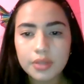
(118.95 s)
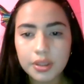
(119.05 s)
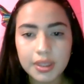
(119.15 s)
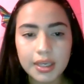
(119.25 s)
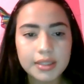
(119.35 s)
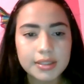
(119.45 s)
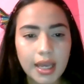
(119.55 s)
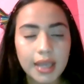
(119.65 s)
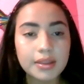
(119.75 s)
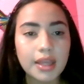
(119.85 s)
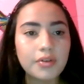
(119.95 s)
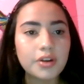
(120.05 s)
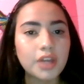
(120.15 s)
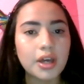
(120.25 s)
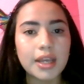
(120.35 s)
the things I never
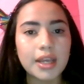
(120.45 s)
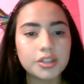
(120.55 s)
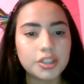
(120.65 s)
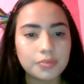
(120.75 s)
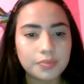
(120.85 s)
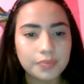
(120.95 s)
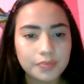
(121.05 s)
thought I could do.